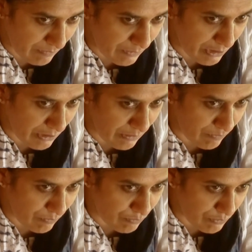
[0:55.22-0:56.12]

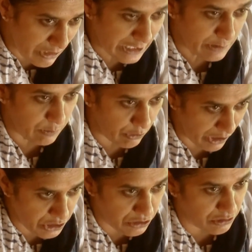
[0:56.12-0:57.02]
the
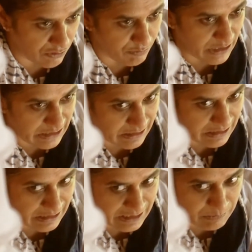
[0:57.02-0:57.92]
exploration of
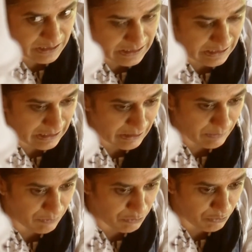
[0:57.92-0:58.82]
material is basically
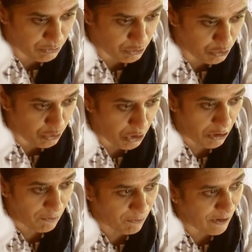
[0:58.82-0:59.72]
to
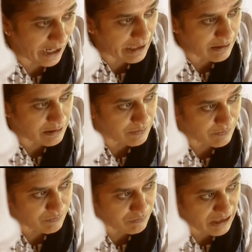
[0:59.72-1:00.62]
find
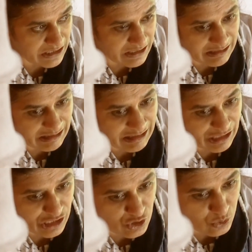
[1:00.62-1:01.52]
material
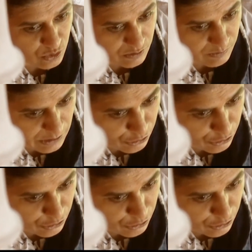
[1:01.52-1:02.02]
that is suitable